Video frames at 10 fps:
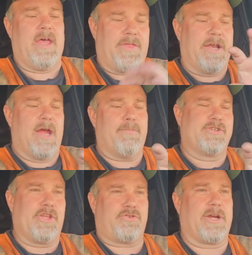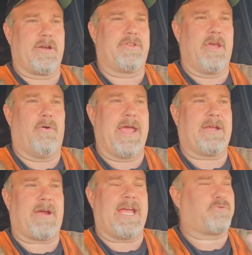the numbers that triggered the
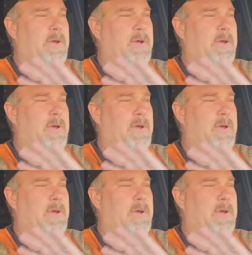'08 crash.